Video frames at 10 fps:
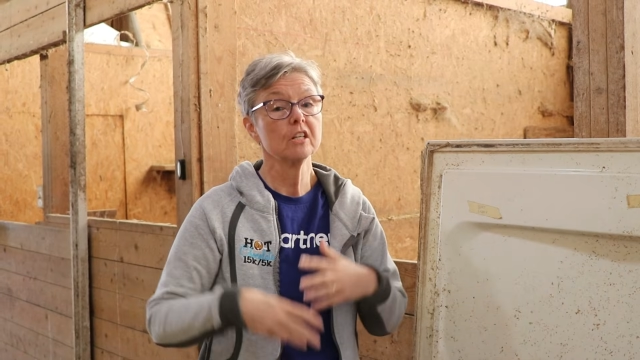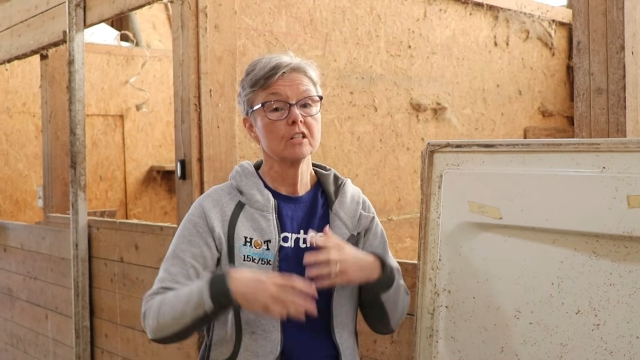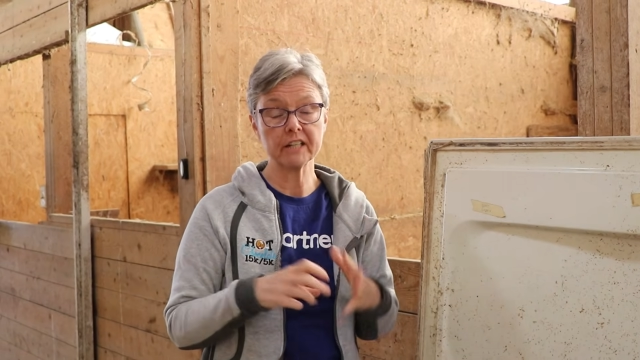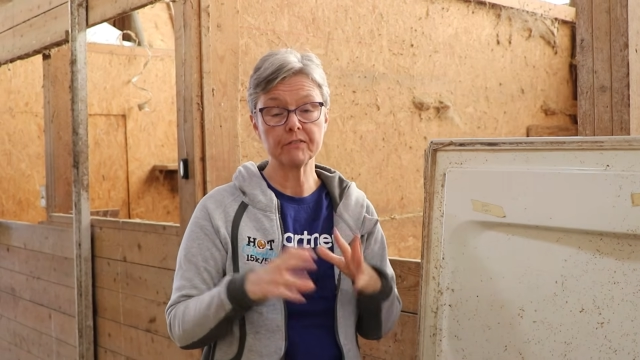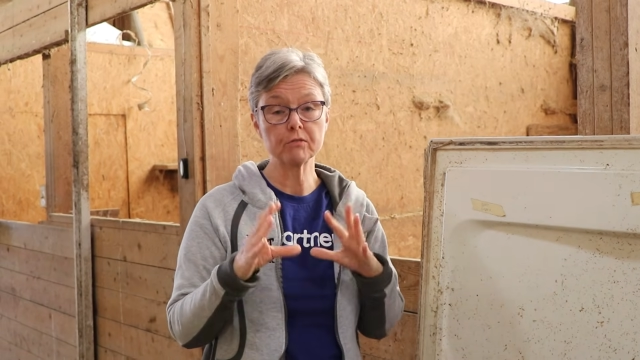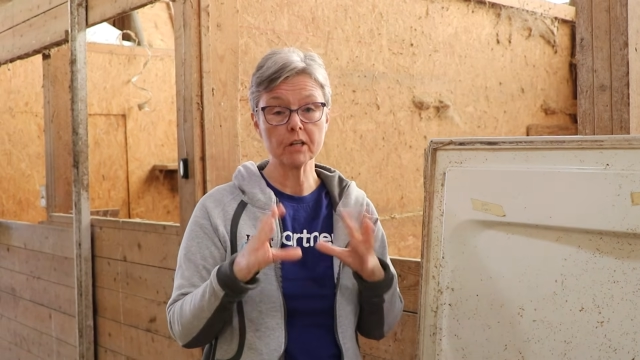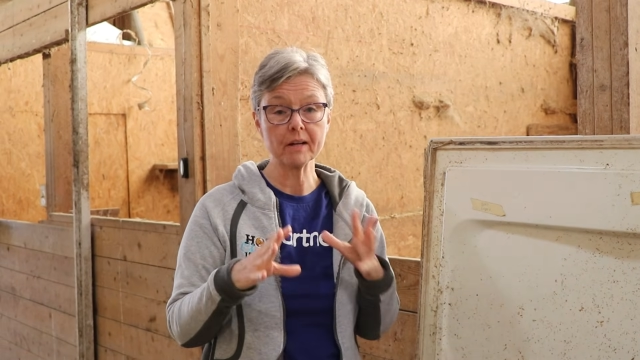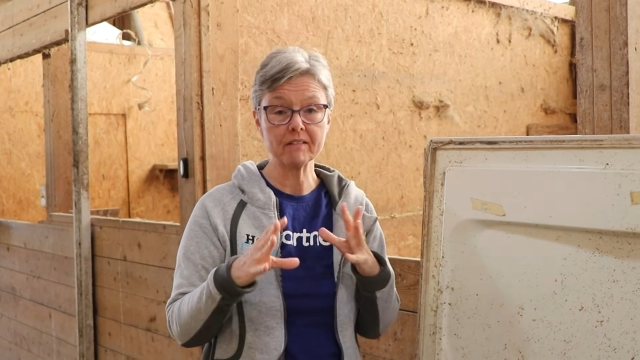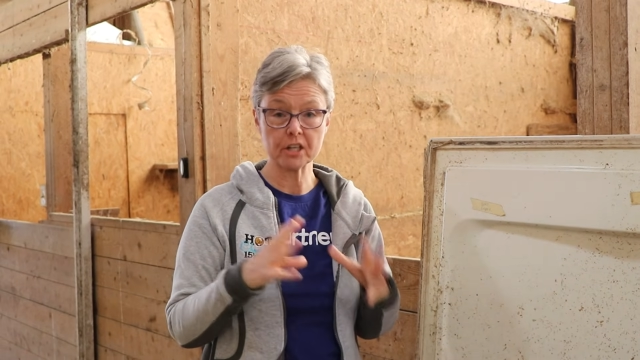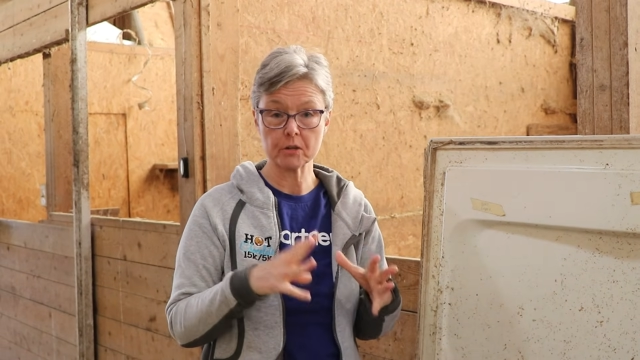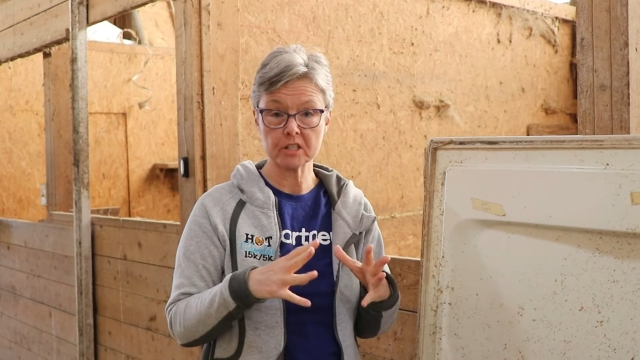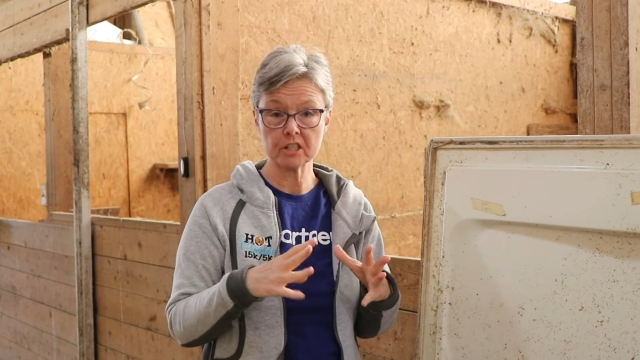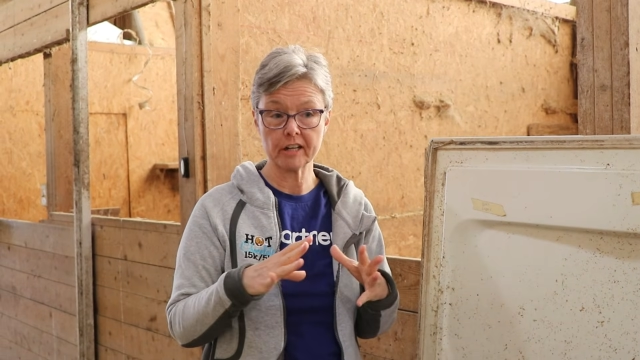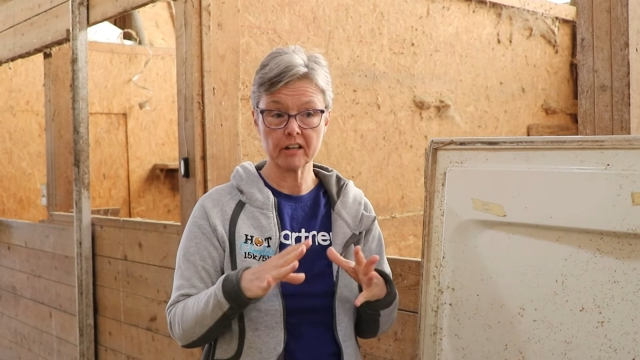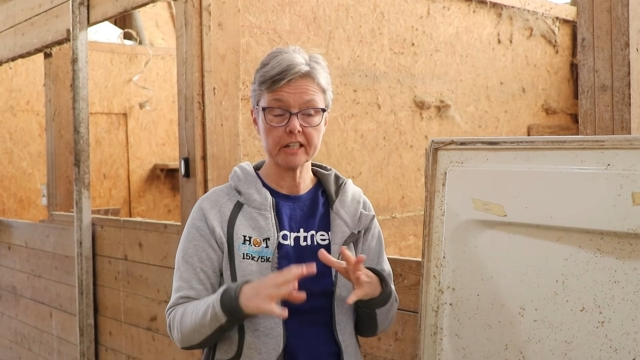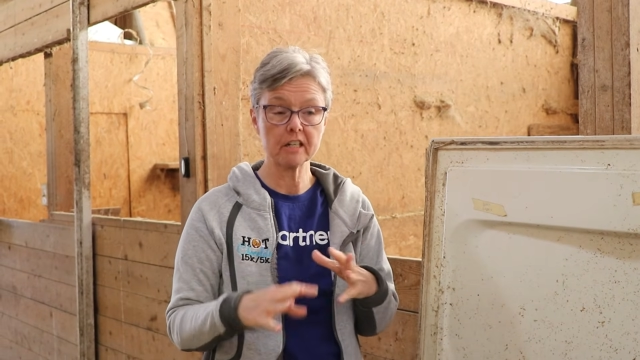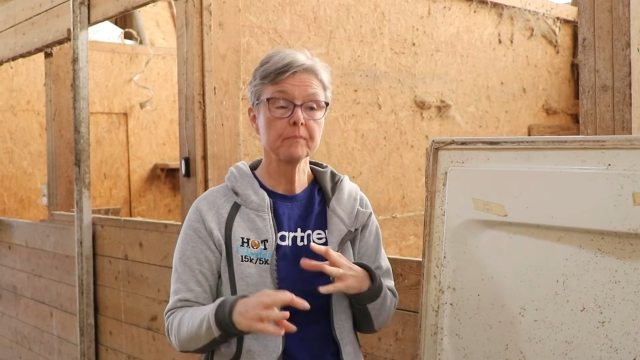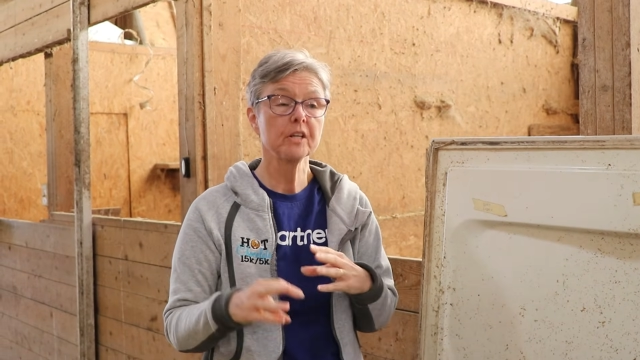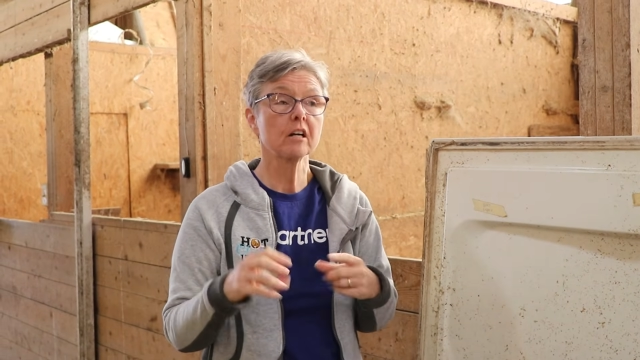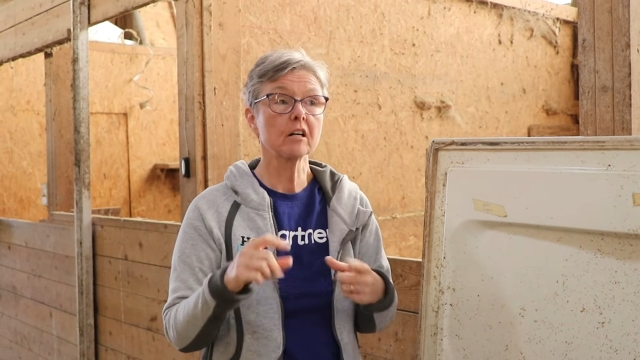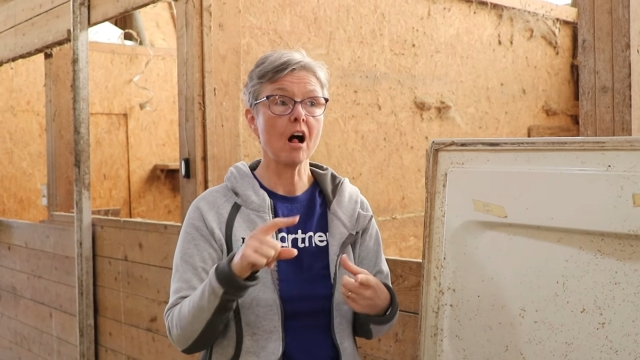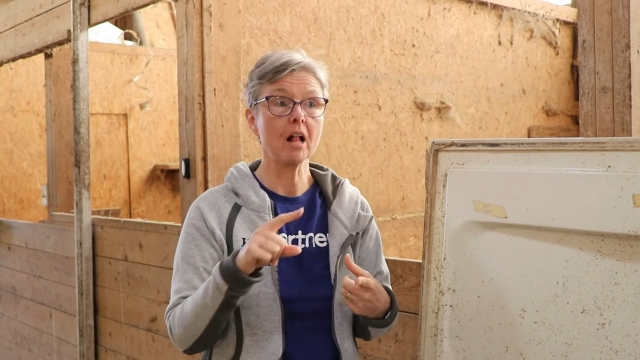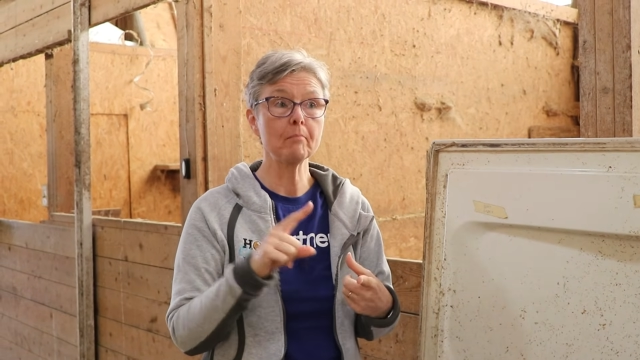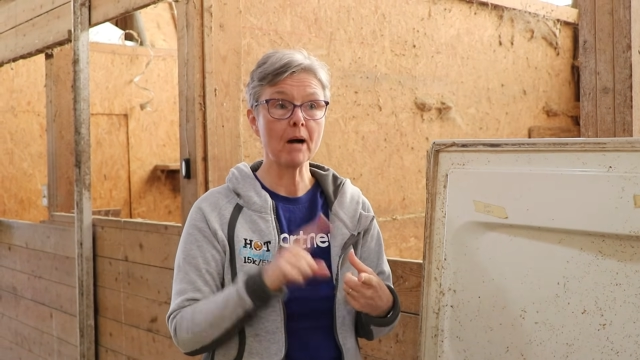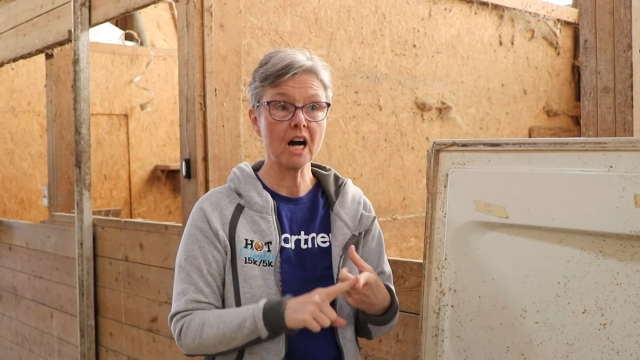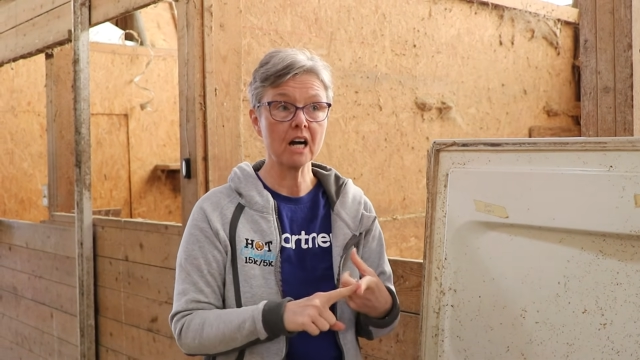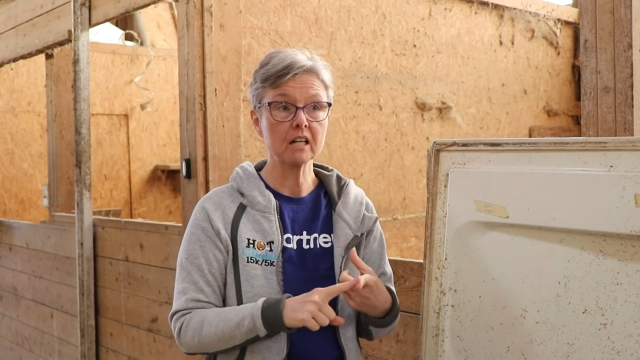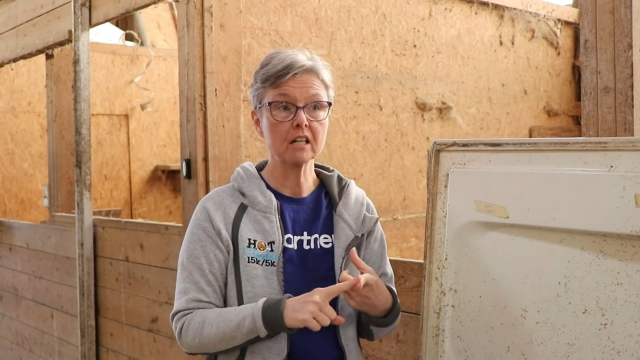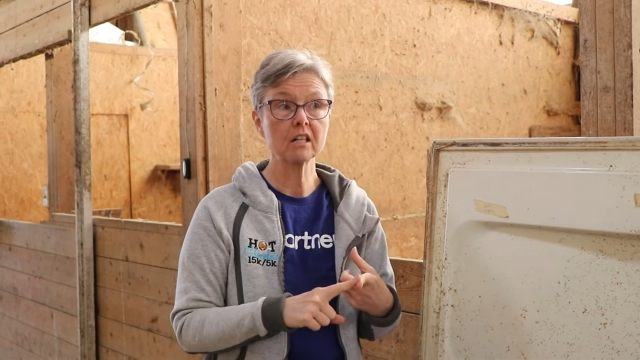And if you don't have those in your area, Kalmbach